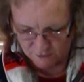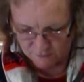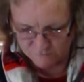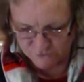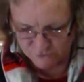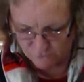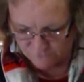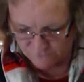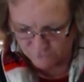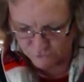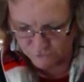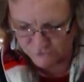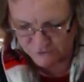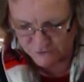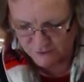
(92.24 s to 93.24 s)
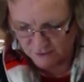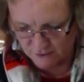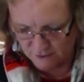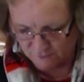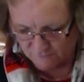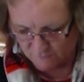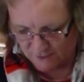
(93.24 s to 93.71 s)
And so I've used
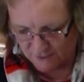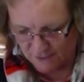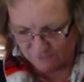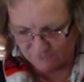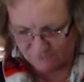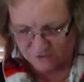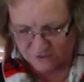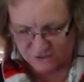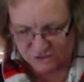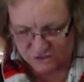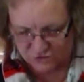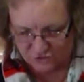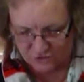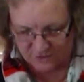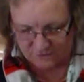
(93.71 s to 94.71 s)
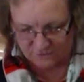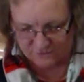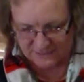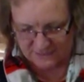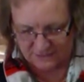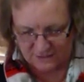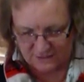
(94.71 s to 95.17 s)
um, the colour for these
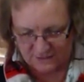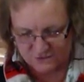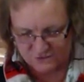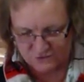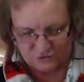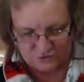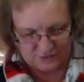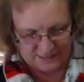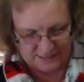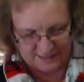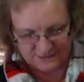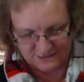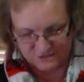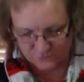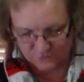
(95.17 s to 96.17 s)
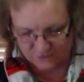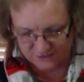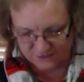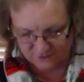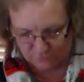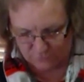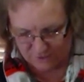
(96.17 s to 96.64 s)
triangles out here, so you need 8
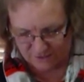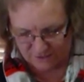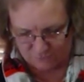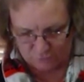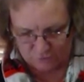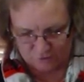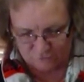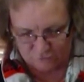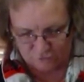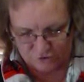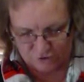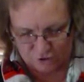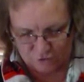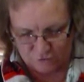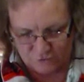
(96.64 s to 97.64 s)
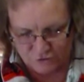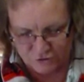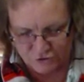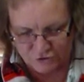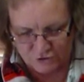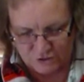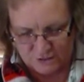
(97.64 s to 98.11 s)
squares where, the, where I've got the
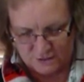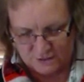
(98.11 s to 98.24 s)
orange,